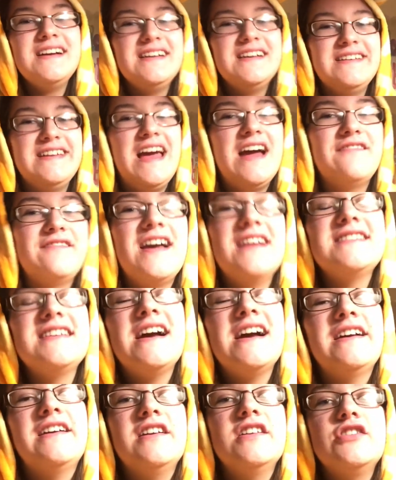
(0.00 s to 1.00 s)
yeah,
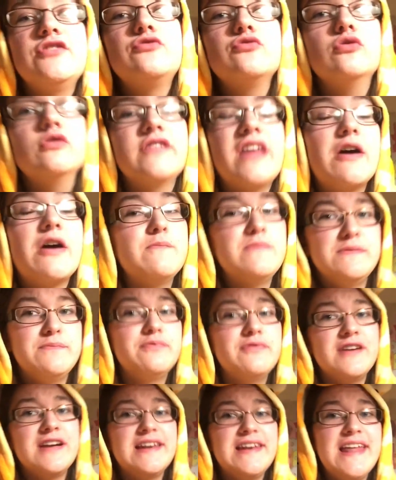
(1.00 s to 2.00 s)
rectangular door, that would be
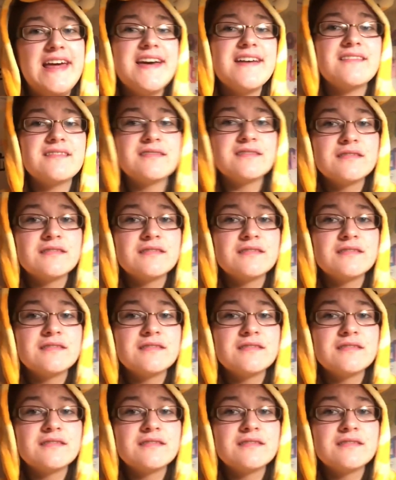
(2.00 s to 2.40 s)
pretty lit.